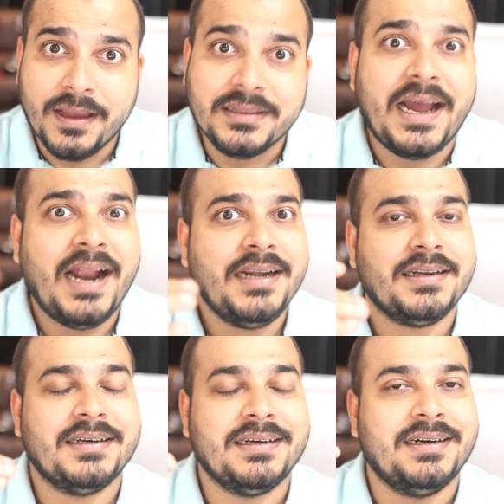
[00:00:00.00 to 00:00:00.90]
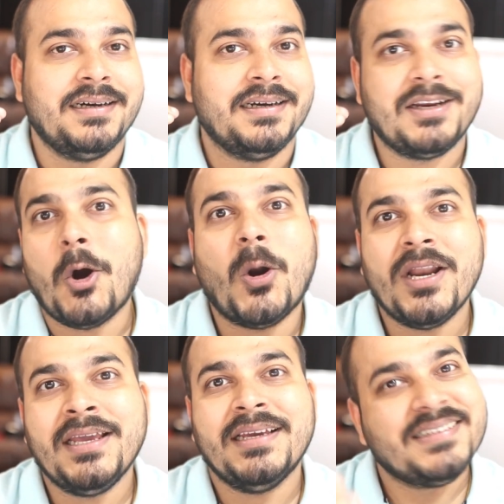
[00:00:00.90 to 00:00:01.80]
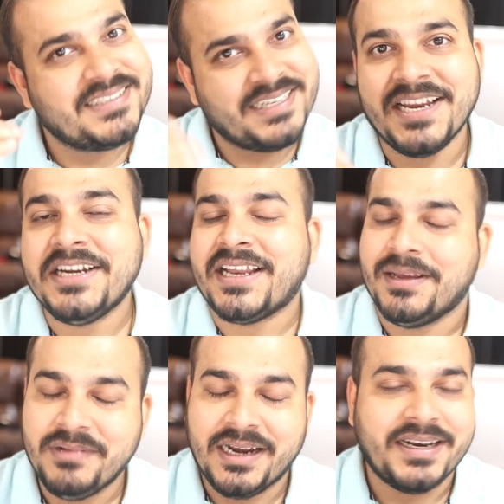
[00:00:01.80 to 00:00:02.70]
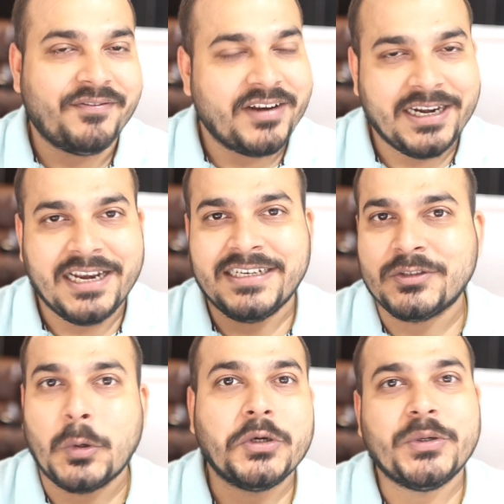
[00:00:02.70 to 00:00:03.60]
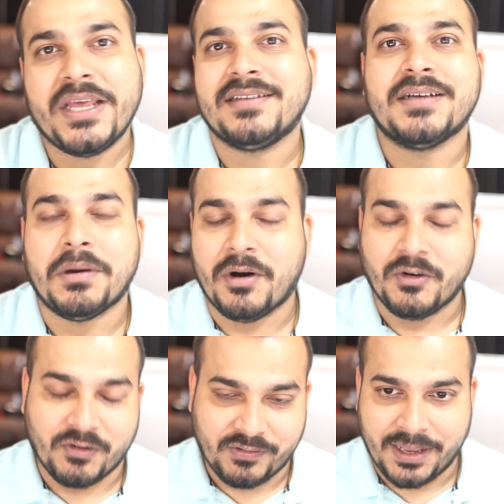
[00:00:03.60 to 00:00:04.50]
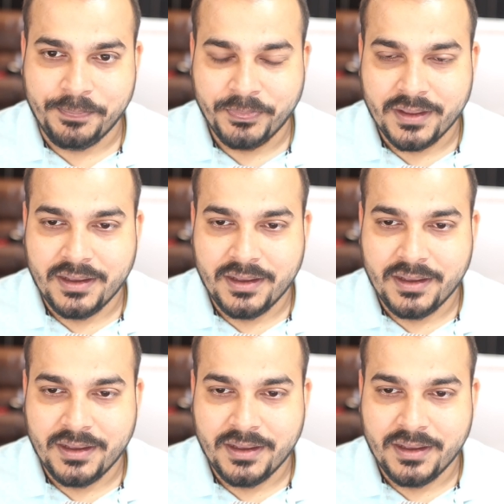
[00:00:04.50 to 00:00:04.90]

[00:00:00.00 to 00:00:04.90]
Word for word: That uh, recording is taking time and definitely it is going to take some amount of time.